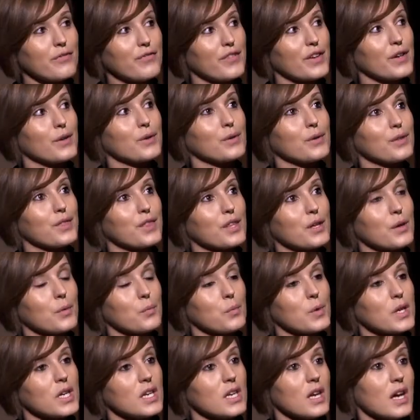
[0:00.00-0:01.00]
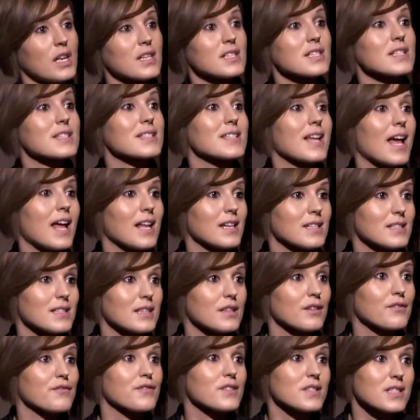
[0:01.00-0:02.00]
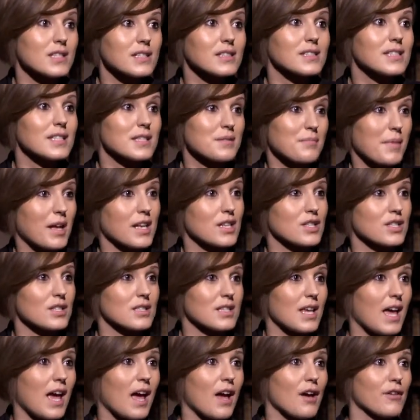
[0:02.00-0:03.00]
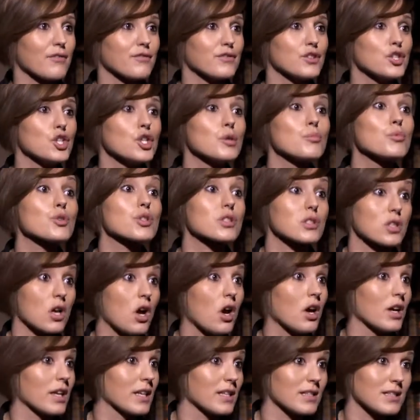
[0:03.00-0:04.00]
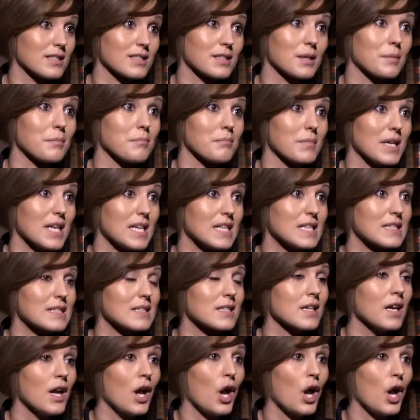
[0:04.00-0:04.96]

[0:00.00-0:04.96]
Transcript: feel that we understand that facilities managers have numerous targets to meet,